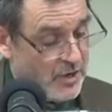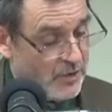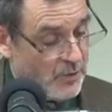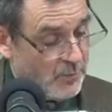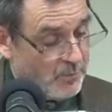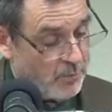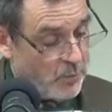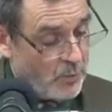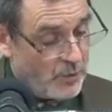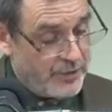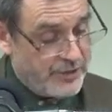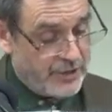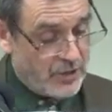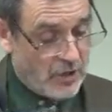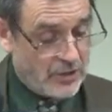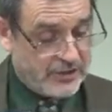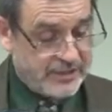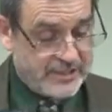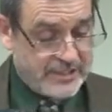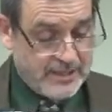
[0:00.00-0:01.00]
who bore the
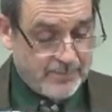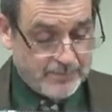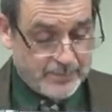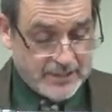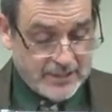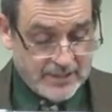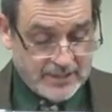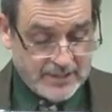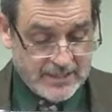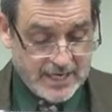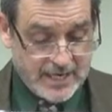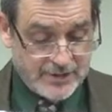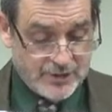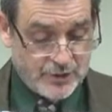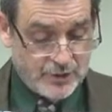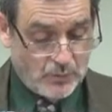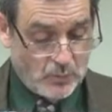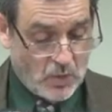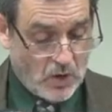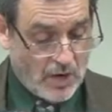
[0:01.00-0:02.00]
ark dipped into the edge
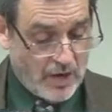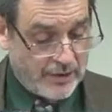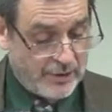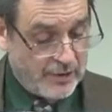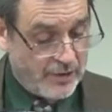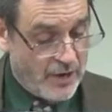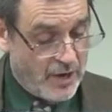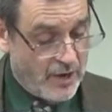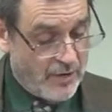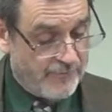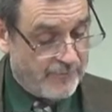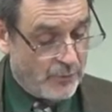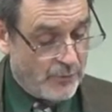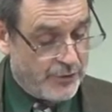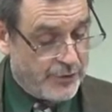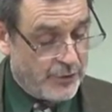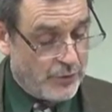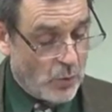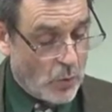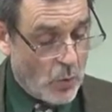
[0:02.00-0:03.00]
of the water, for
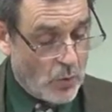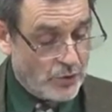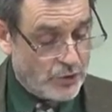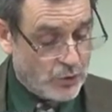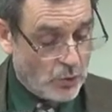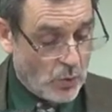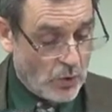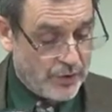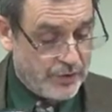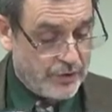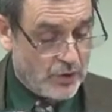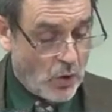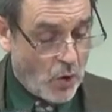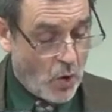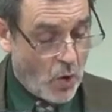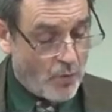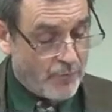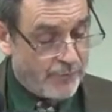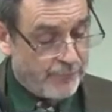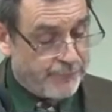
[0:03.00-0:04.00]
the Jordan
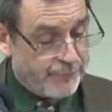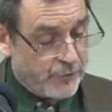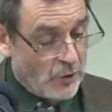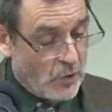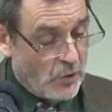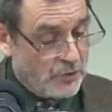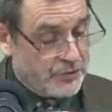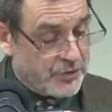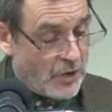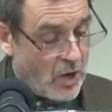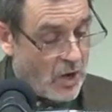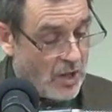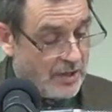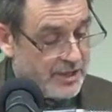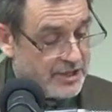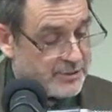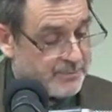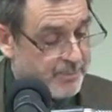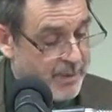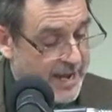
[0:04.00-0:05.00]
overflows all
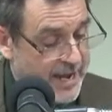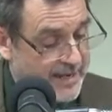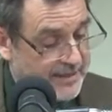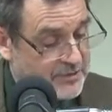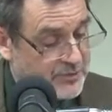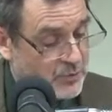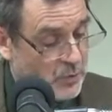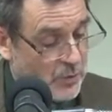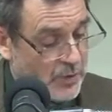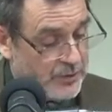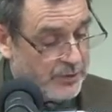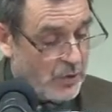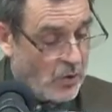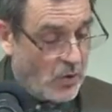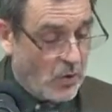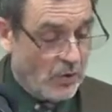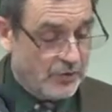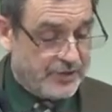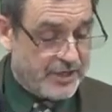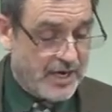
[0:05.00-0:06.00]
its banks during the
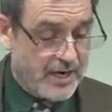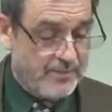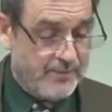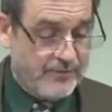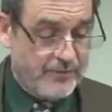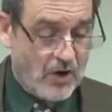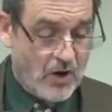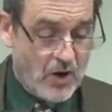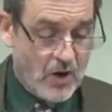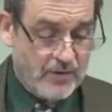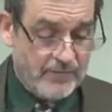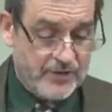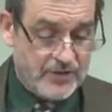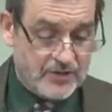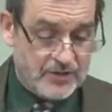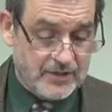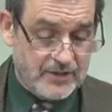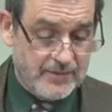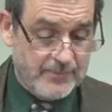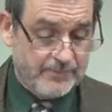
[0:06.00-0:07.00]
whole time of the
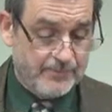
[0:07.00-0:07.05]
harvest,